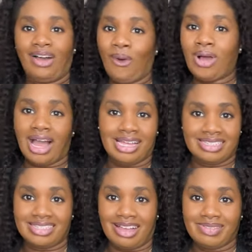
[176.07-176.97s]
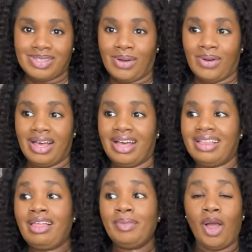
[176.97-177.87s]
all kinds of stuff. So
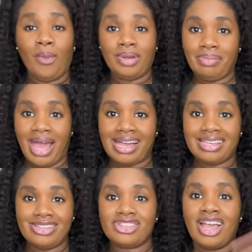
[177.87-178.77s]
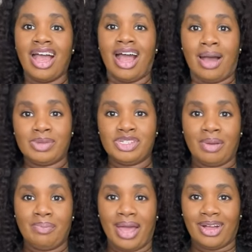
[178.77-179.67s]
let me open the package. I'm gonna
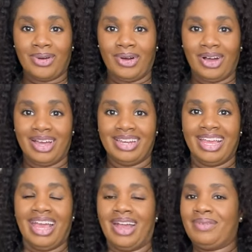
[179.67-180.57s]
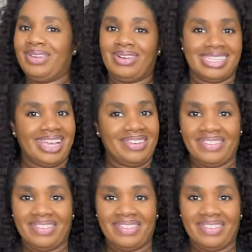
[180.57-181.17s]
jump back on and we're gonna take it